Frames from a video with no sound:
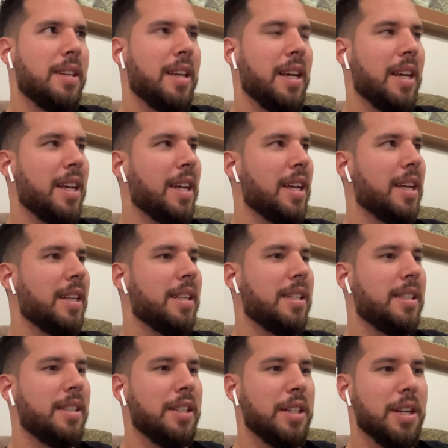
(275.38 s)
And,
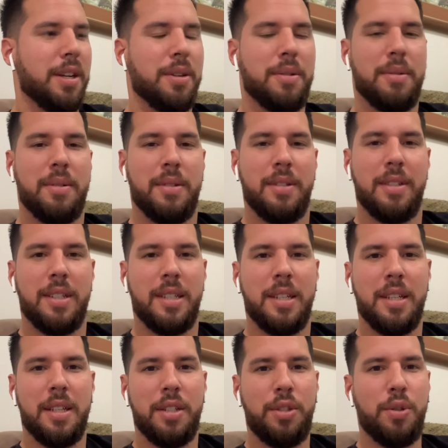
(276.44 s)
you know,
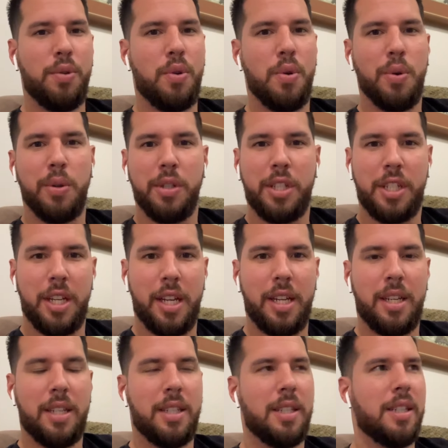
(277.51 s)
do cool shit.
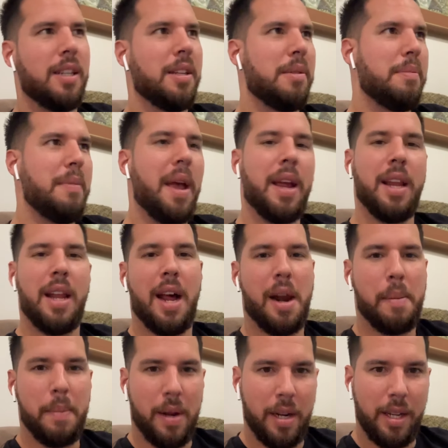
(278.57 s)
Make a lot of
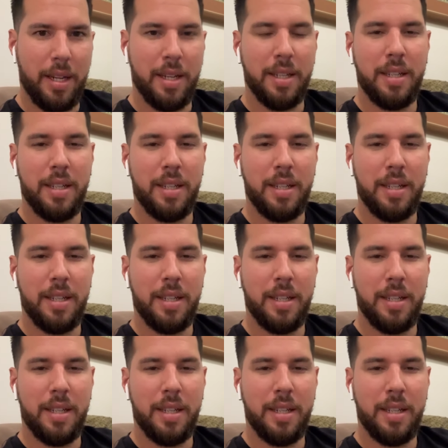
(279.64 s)
money.